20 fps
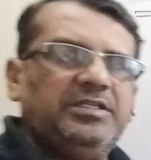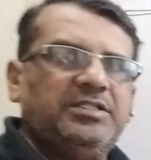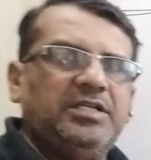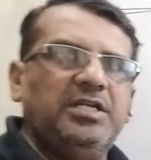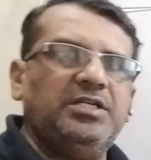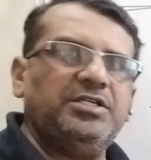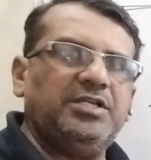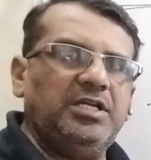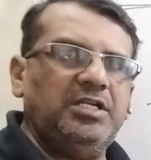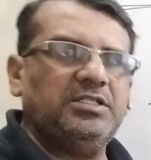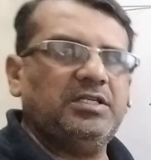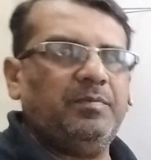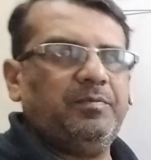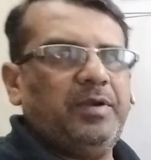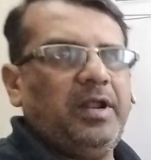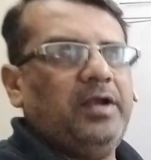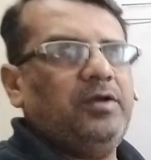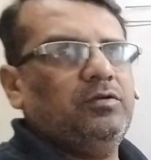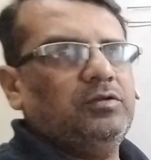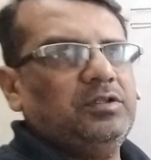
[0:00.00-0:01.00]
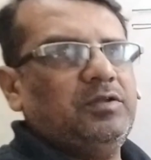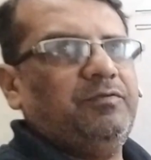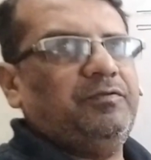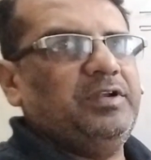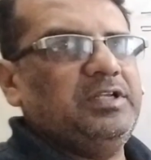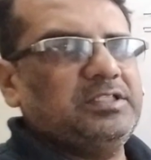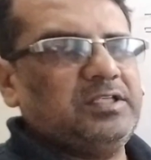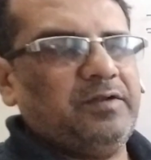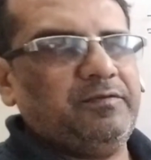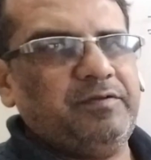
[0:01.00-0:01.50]
tension is applied on the
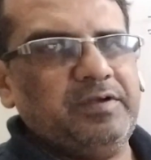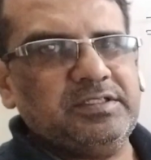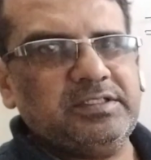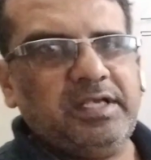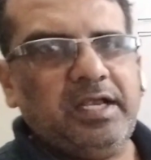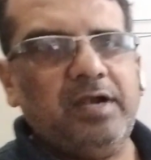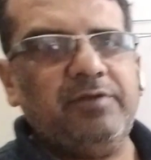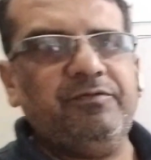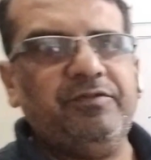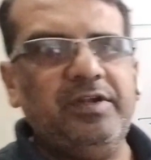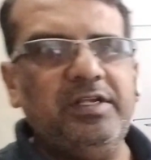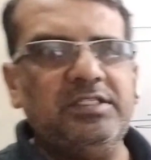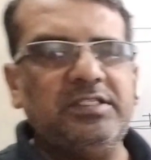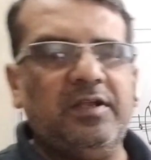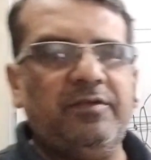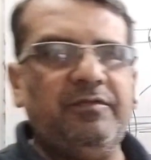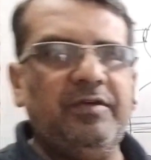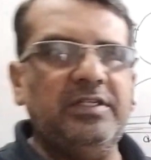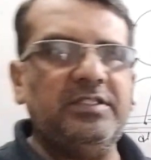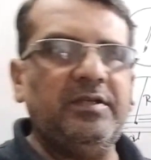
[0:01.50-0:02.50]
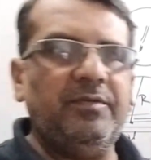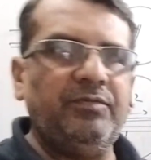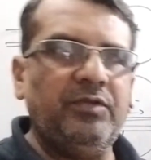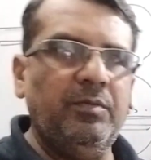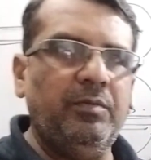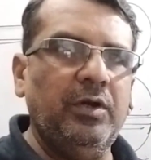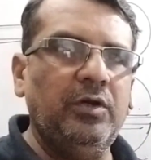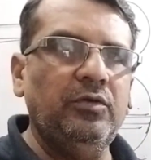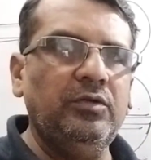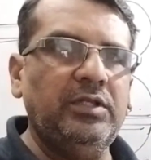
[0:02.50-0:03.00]
free surface. At free surface of
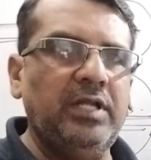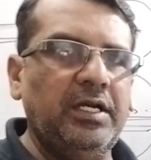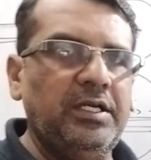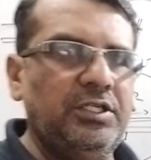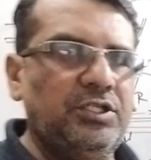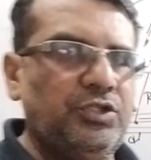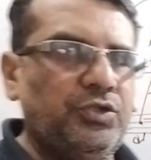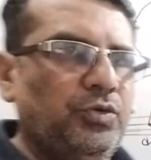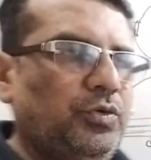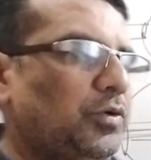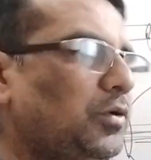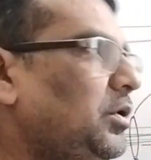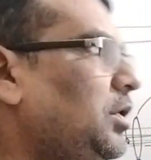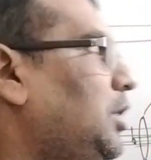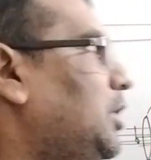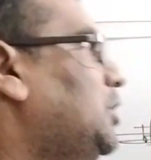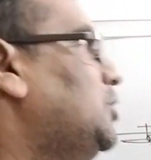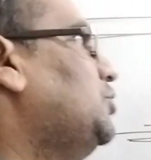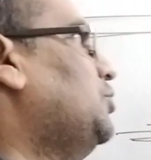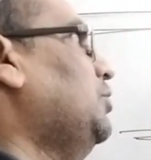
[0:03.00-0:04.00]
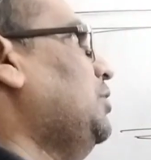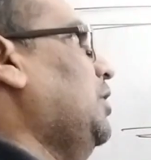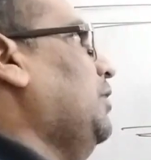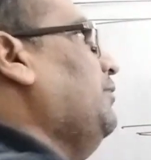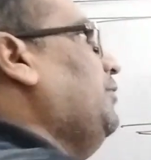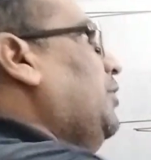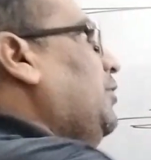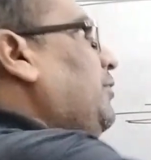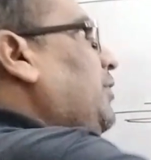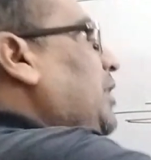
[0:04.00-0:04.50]
the balloon that is 2. So therefore